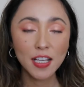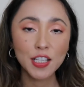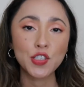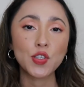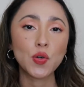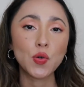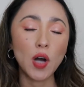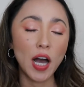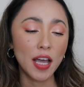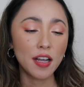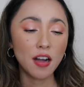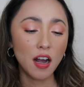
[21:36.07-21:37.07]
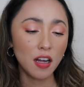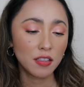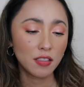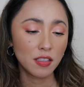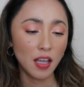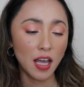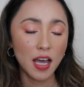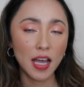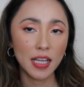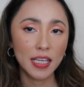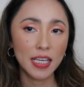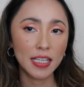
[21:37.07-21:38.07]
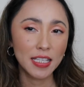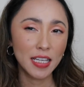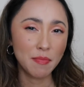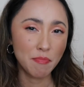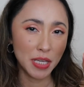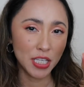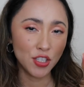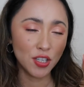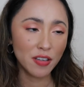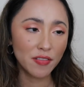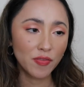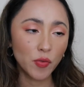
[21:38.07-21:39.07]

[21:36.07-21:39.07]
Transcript: So I got uh, Kitten Mischief,